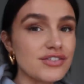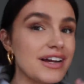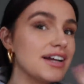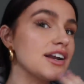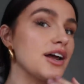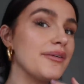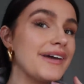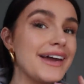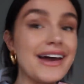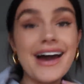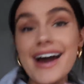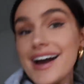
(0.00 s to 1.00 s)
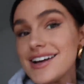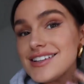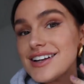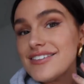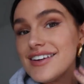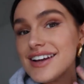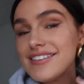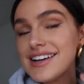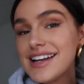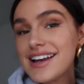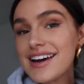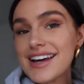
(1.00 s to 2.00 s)
you really glowy, and I actually really,
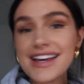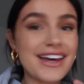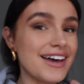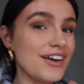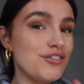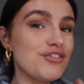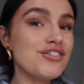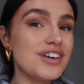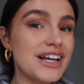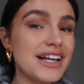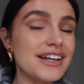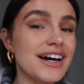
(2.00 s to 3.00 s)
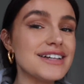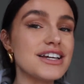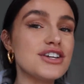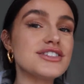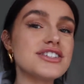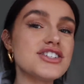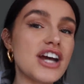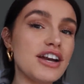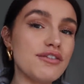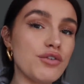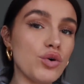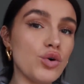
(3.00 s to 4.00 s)
really like it. Really nice. I use the shade
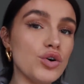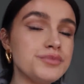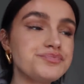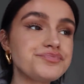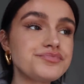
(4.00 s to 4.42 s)
four.